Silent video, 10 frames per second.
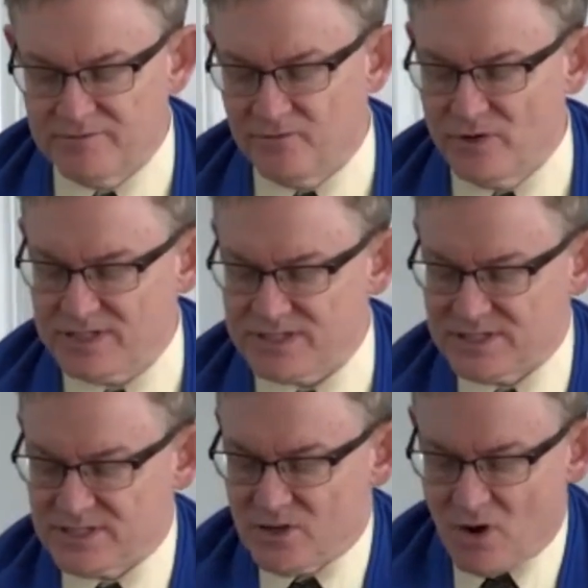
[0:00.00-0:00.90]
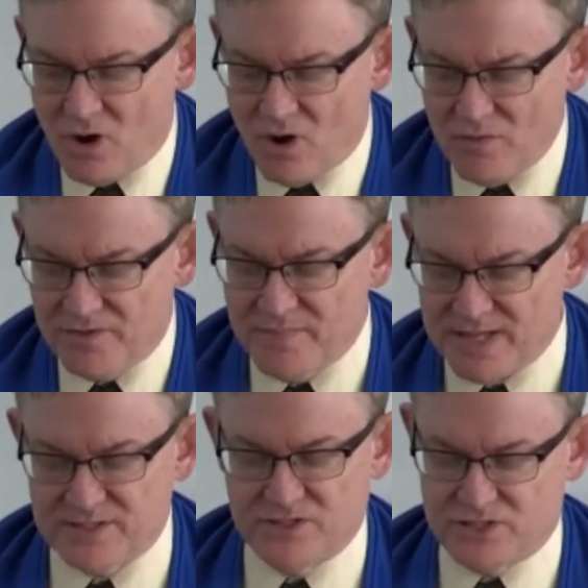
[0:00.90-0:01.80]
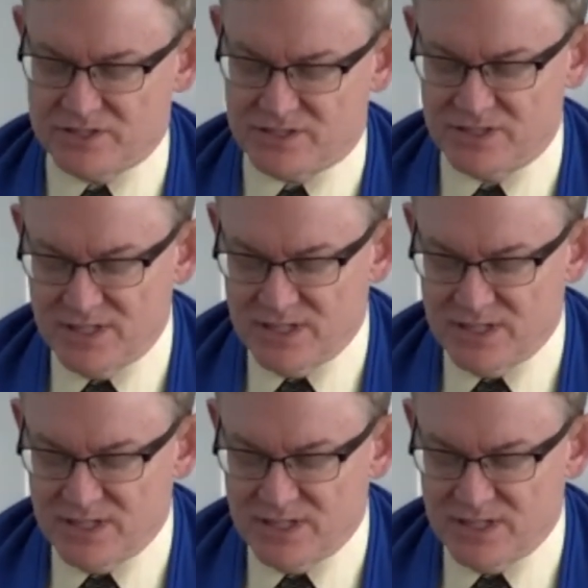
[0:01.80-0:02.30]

voices and all the messages